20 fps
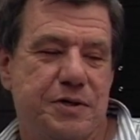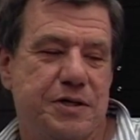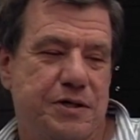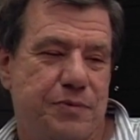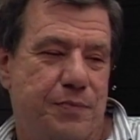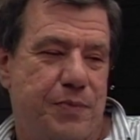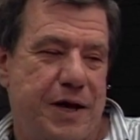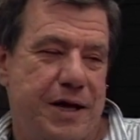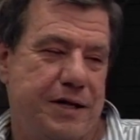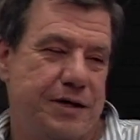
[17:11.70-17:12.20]

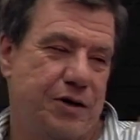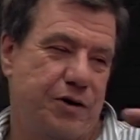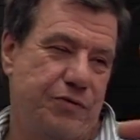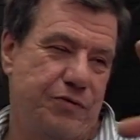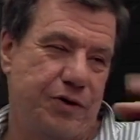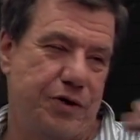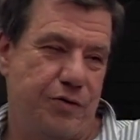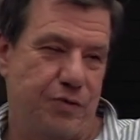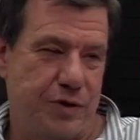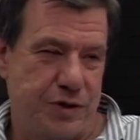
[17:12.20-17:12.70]
Beethoven
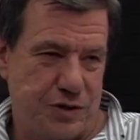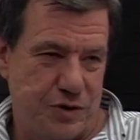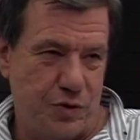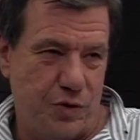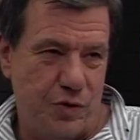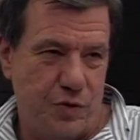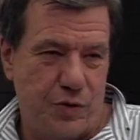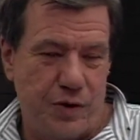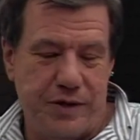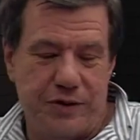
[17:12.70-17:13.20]
that runs all
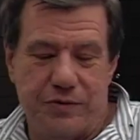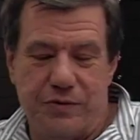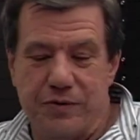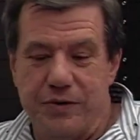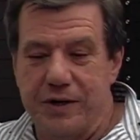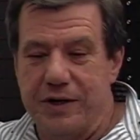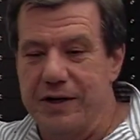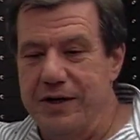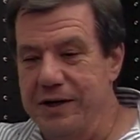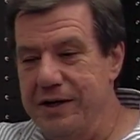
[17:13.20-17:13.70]
the way through it,
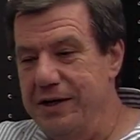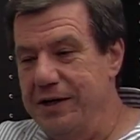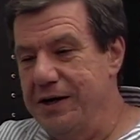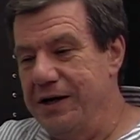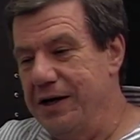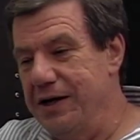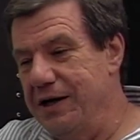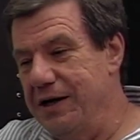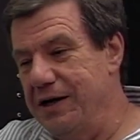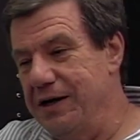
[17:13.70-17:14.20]

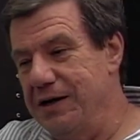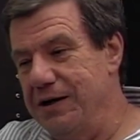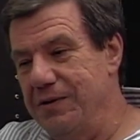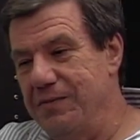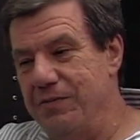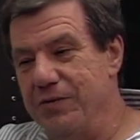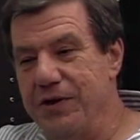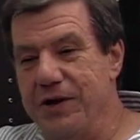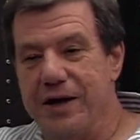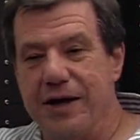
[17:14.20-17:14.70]

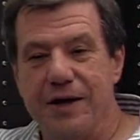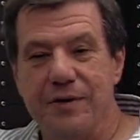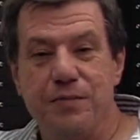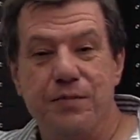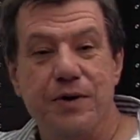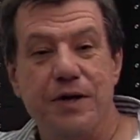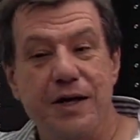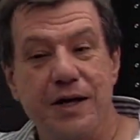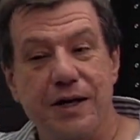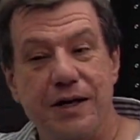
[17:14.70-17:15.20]
that had
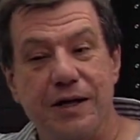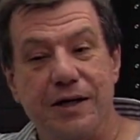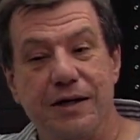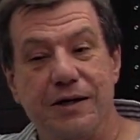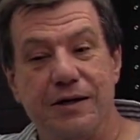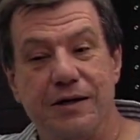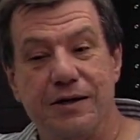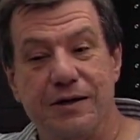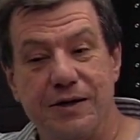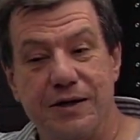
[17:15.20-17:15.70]
been
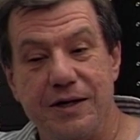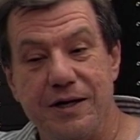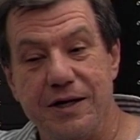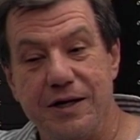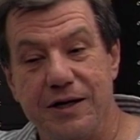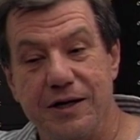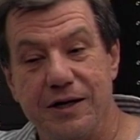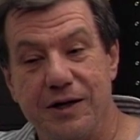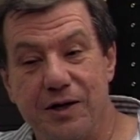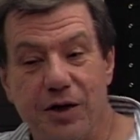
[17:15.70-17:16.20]
in
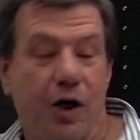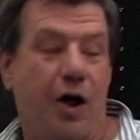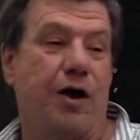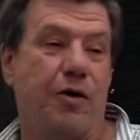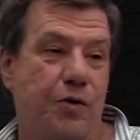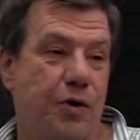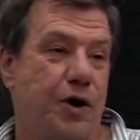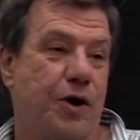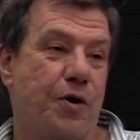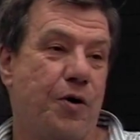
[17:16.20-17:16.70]

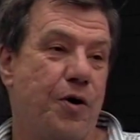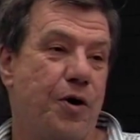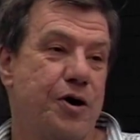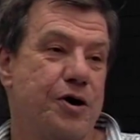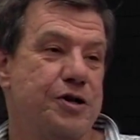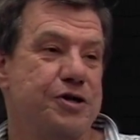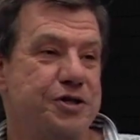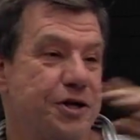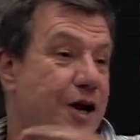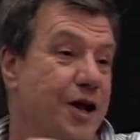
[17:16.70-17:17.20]
Clockwork
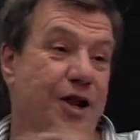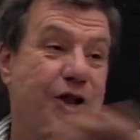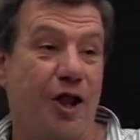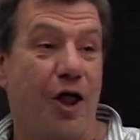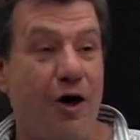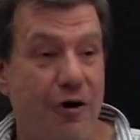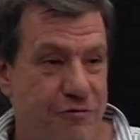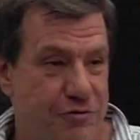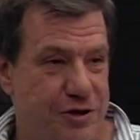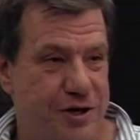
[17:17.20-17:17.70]
Orange, and I
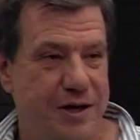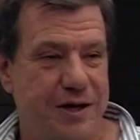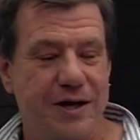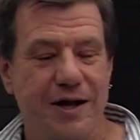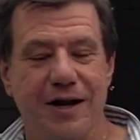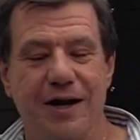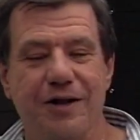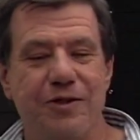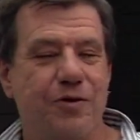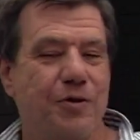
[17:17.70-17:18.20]
loved it,
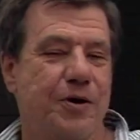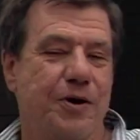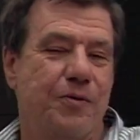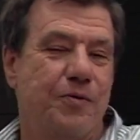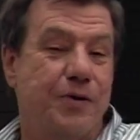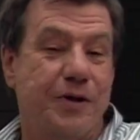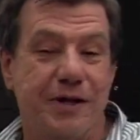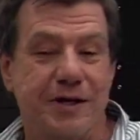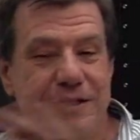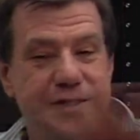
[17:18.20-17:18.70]
and I thought it
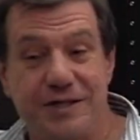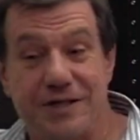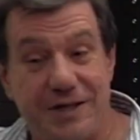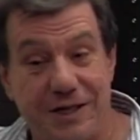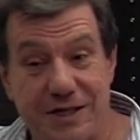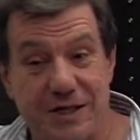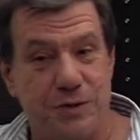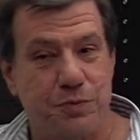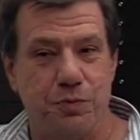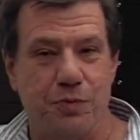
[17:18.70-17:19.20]
really just
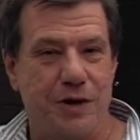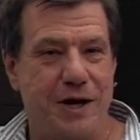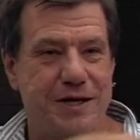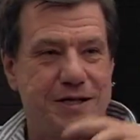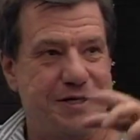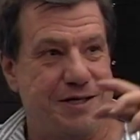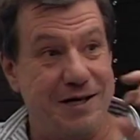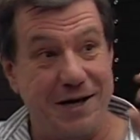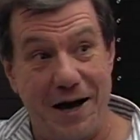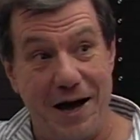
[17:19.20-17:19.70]

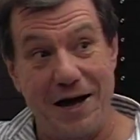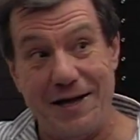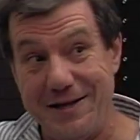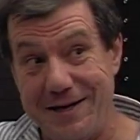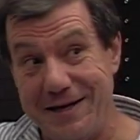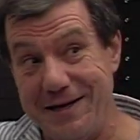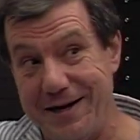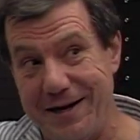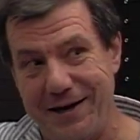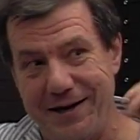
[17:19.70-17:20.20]
expressed the
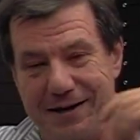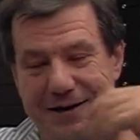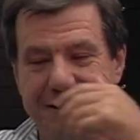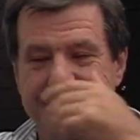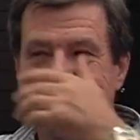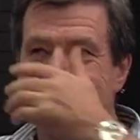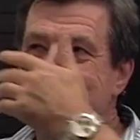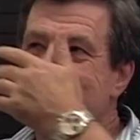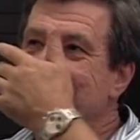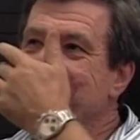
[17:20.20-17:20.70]
idea.
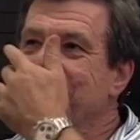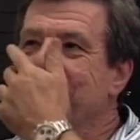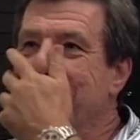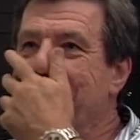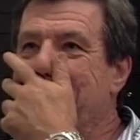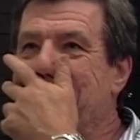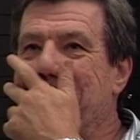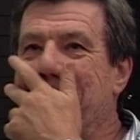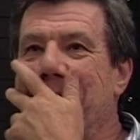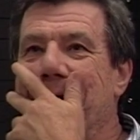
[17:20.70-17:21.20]

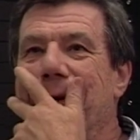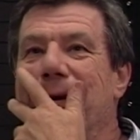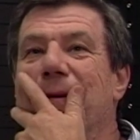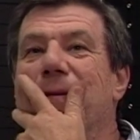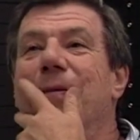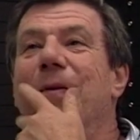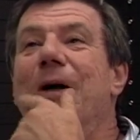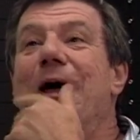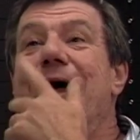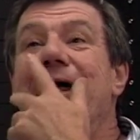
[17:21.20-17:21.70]

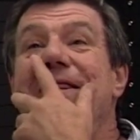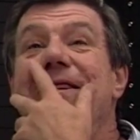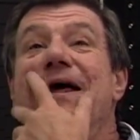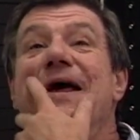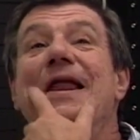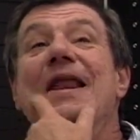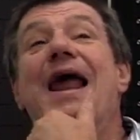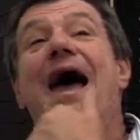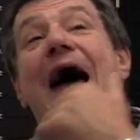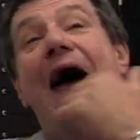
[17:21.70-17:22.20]
And
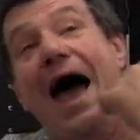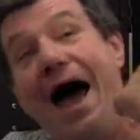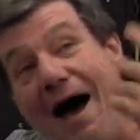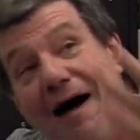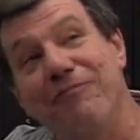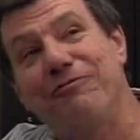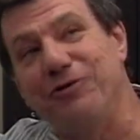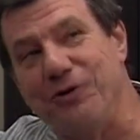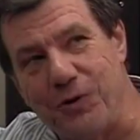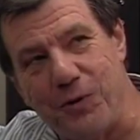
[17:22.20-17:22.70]
then
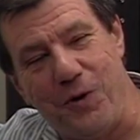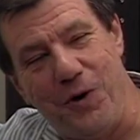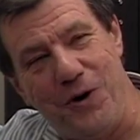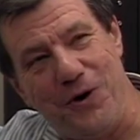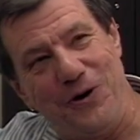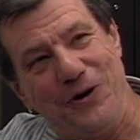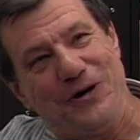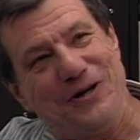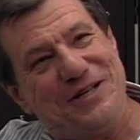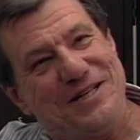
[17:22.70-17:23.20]

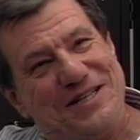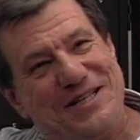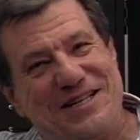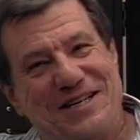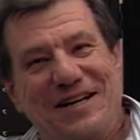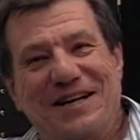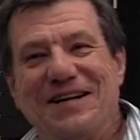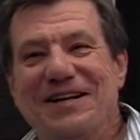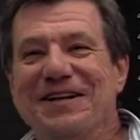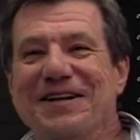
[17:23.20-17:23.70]
afterwards,
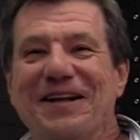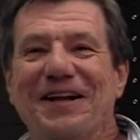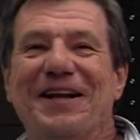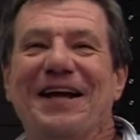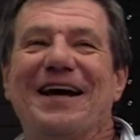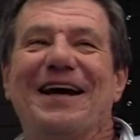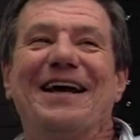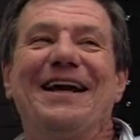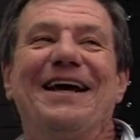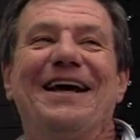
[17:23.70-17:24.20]

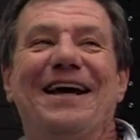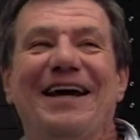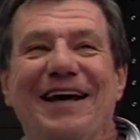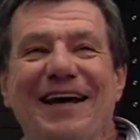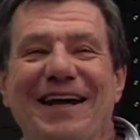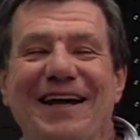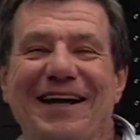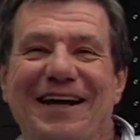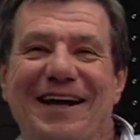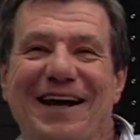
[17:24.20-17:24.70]
like an
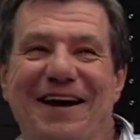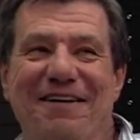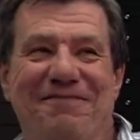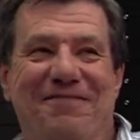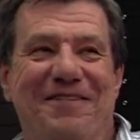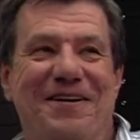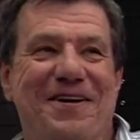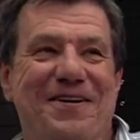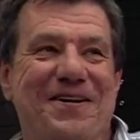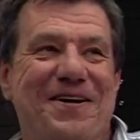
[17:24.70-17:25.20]
idiot, I
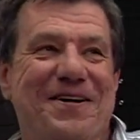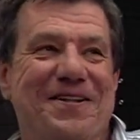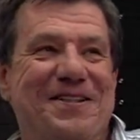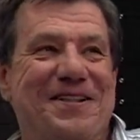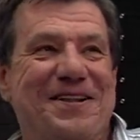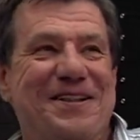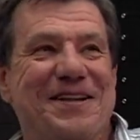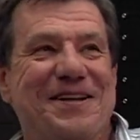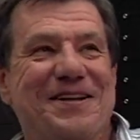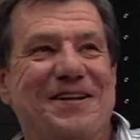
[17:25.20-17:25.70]
found out
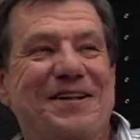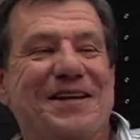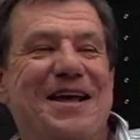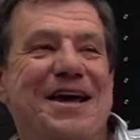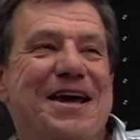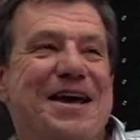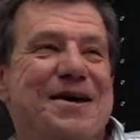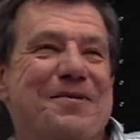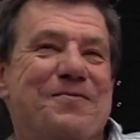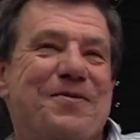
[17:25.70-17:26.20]
that the
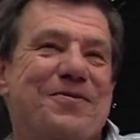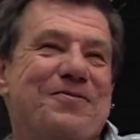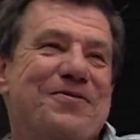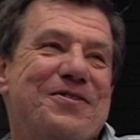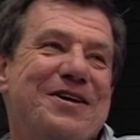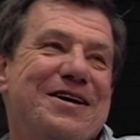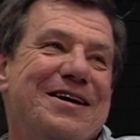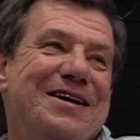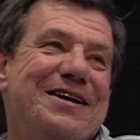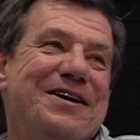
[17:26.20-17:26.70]
name of
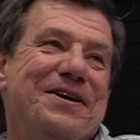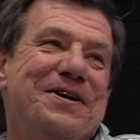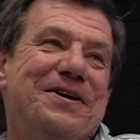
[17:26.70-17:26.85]
the